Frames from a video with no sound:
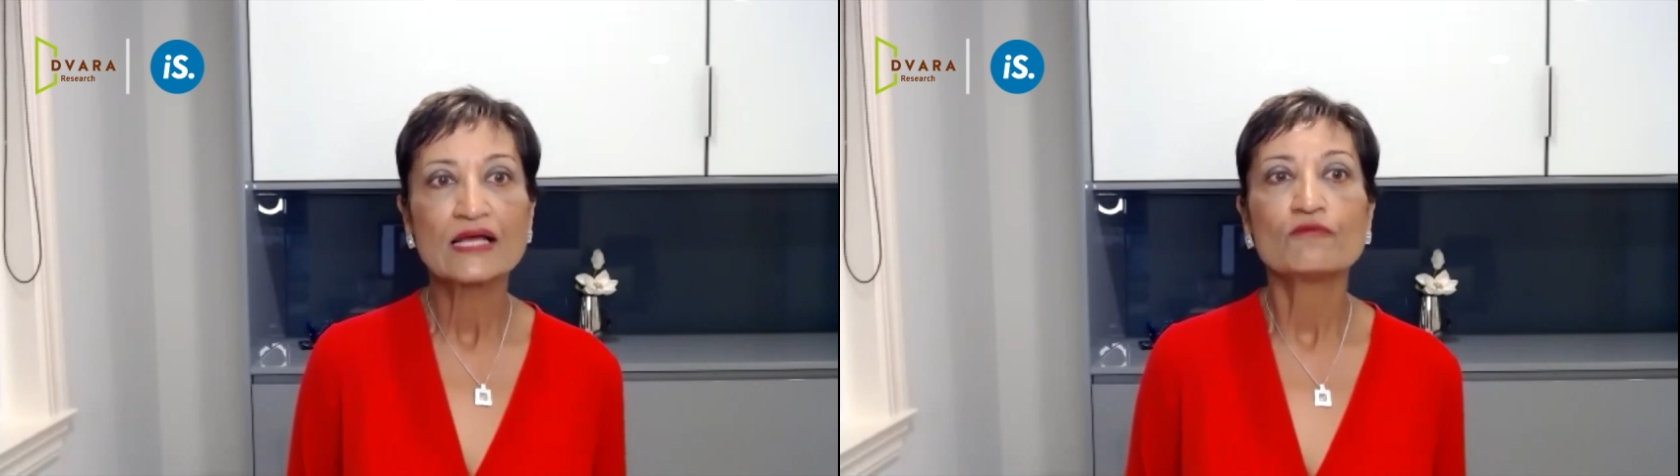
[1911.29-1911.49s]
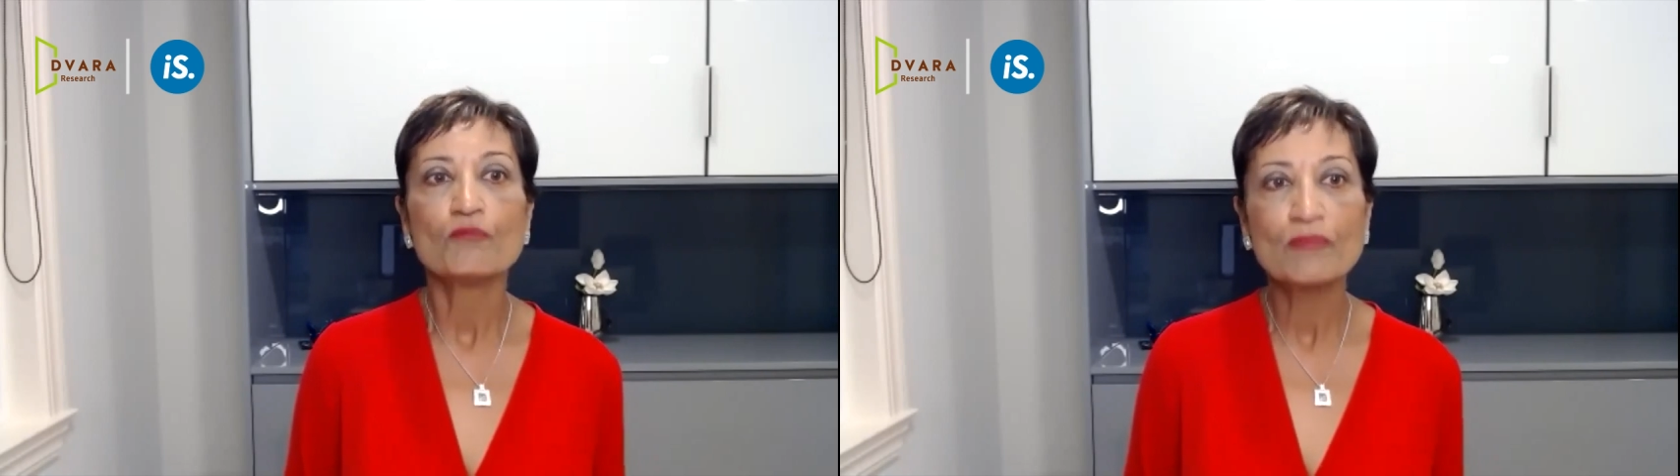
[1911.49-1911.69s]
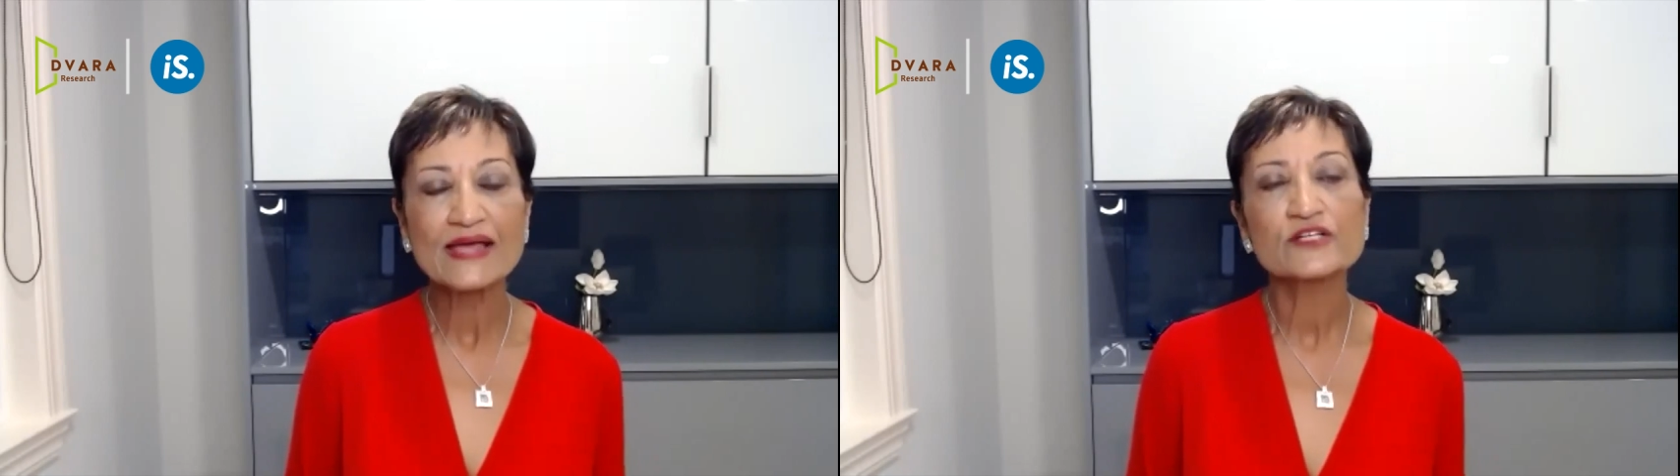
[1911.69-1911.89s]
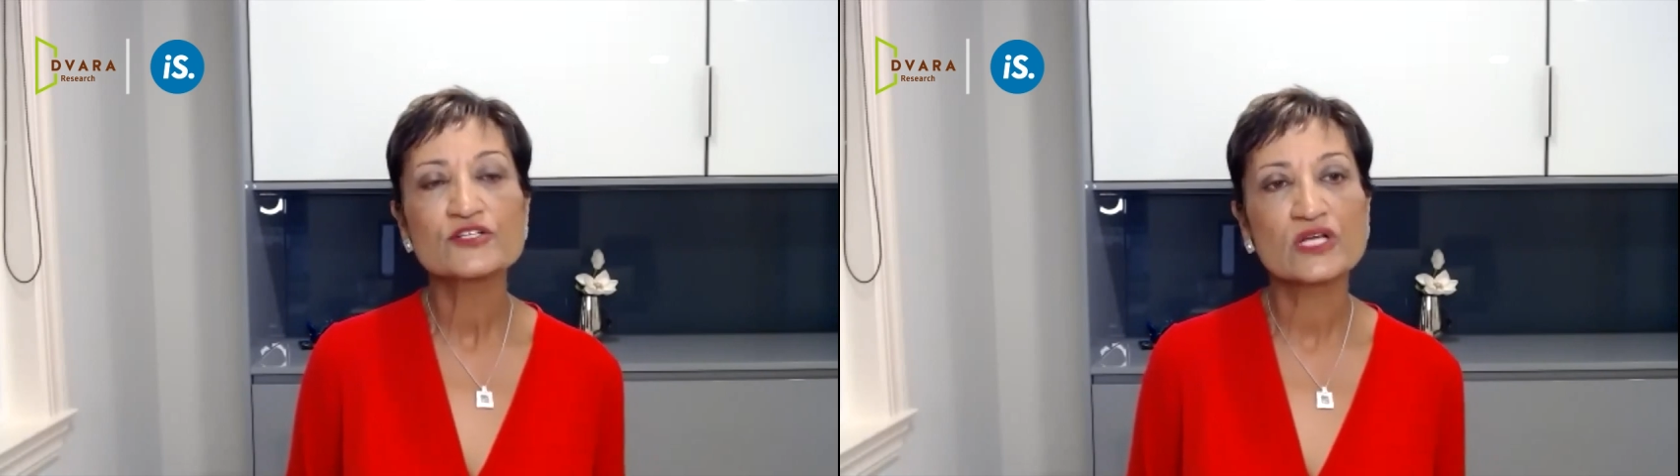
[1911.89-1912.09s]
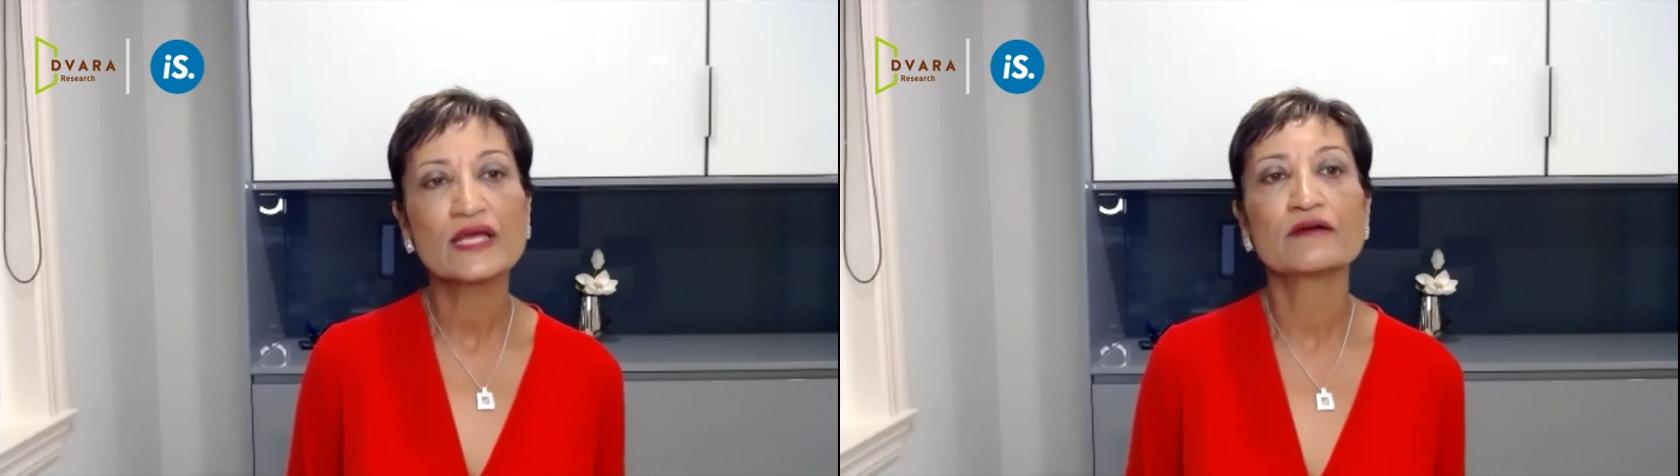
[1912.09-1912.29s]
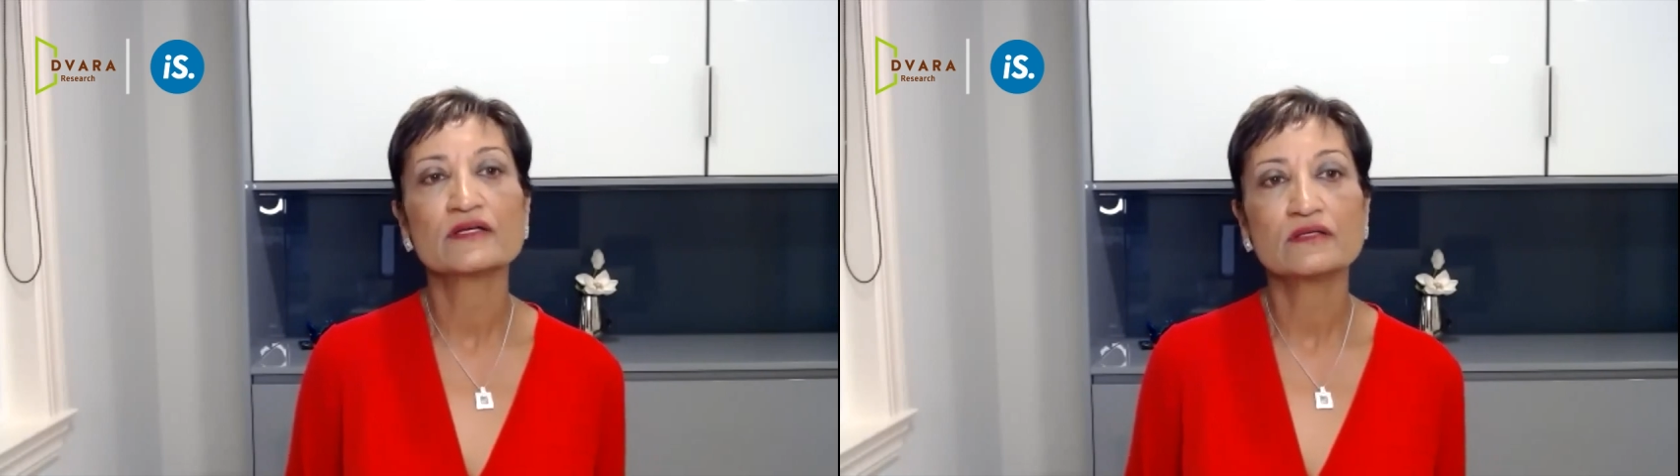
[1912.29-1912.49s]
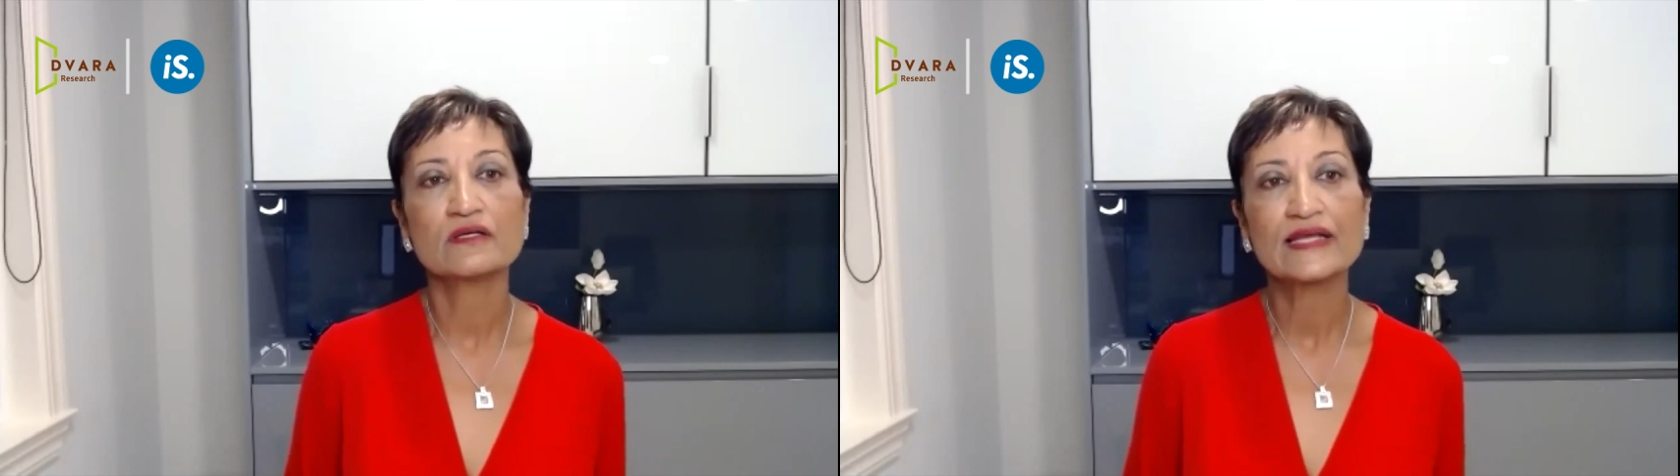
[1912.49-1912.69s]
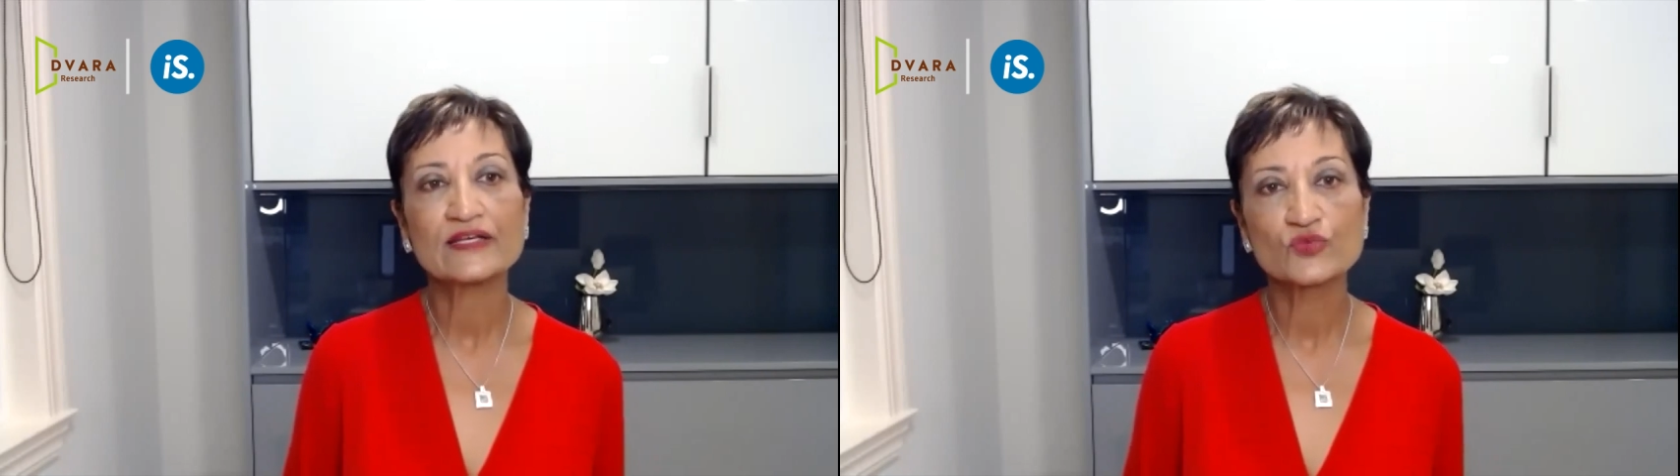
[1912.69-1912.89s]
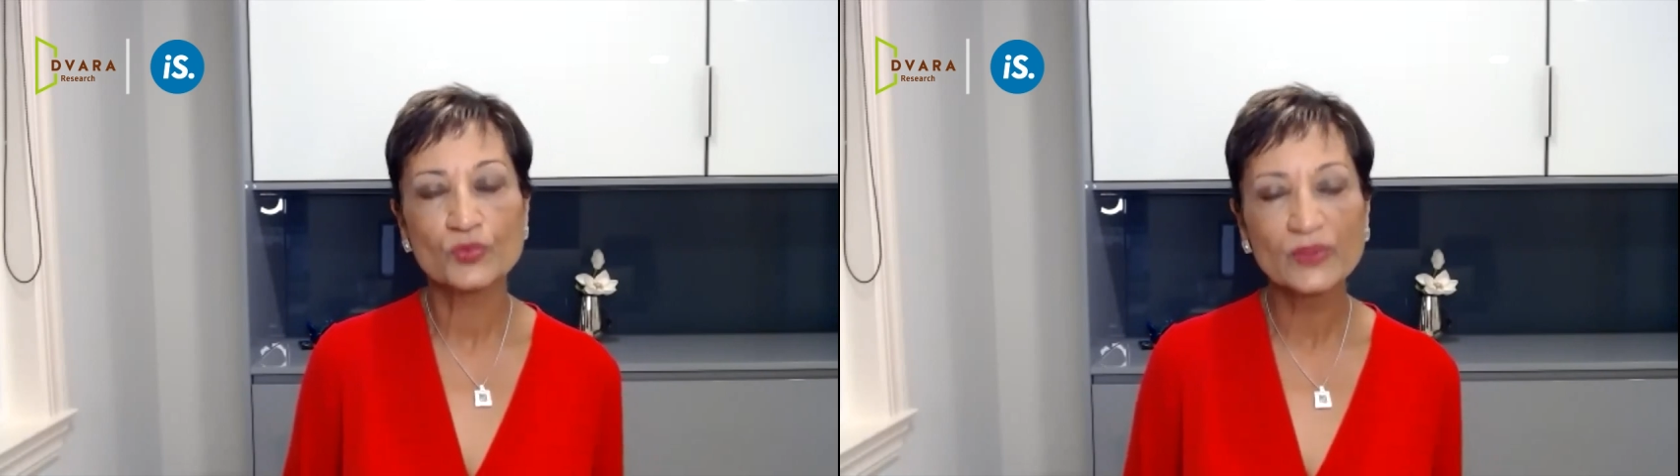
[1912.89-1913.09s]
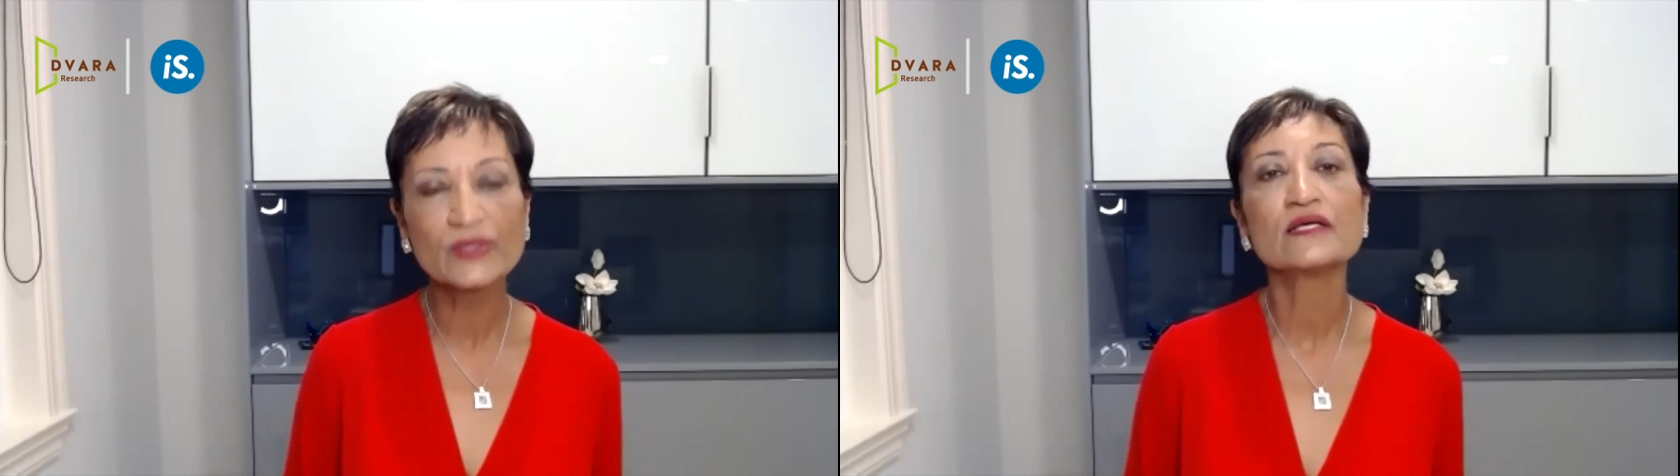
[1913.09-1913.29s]
Managed care is
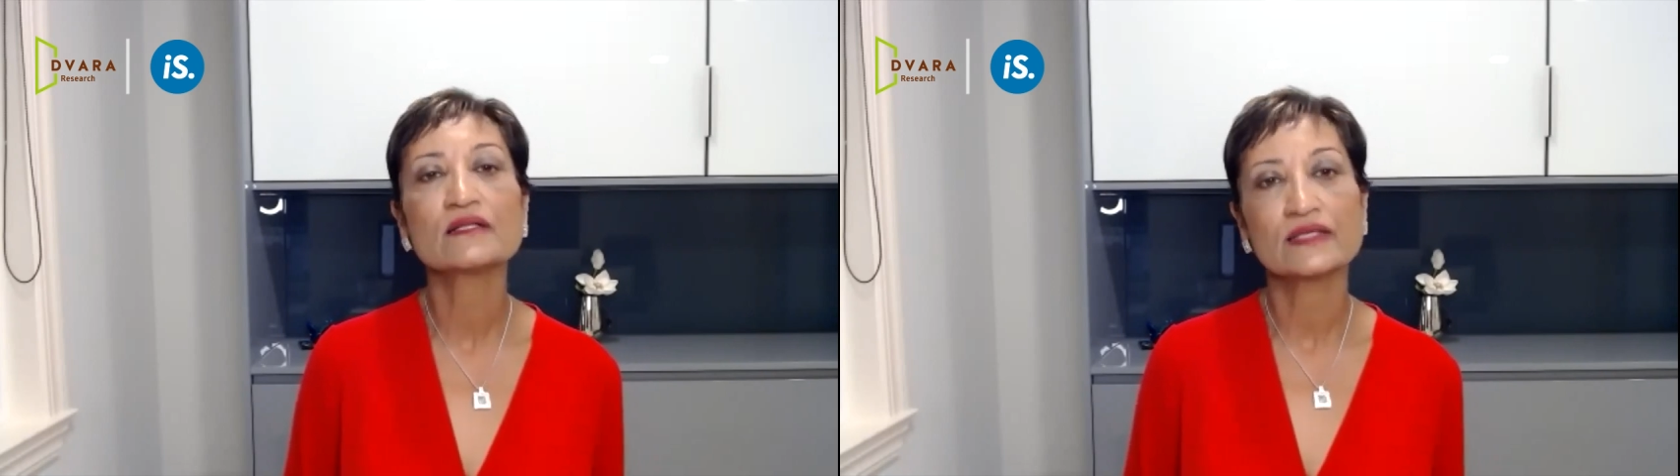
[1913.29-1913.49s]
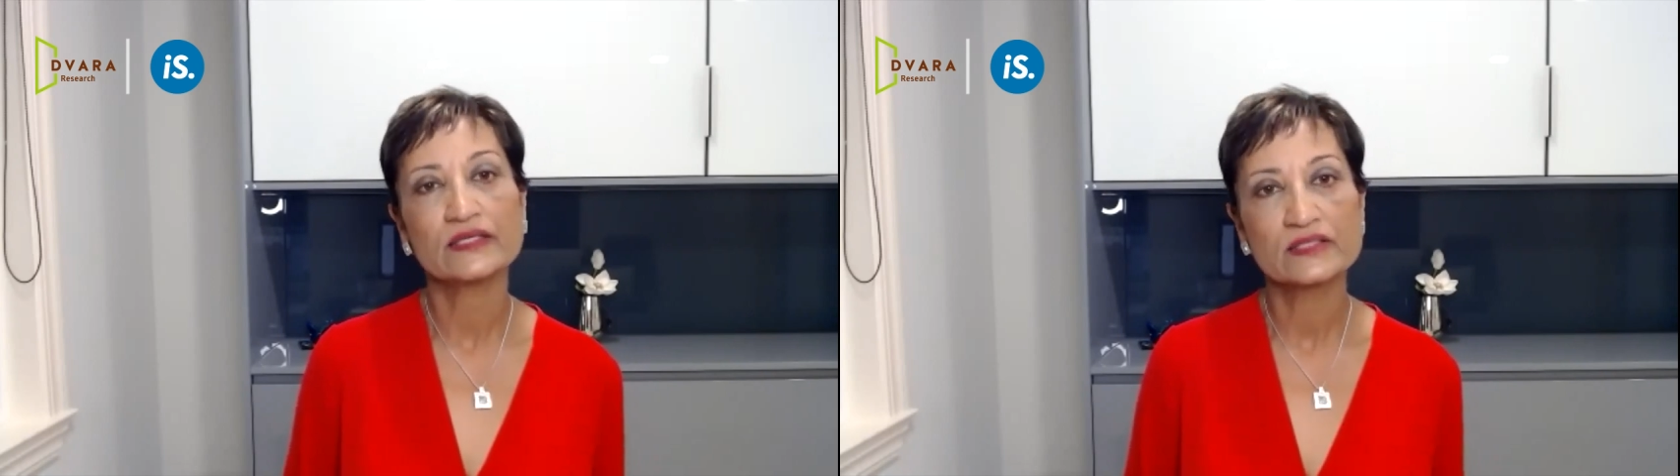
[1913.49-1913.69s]
really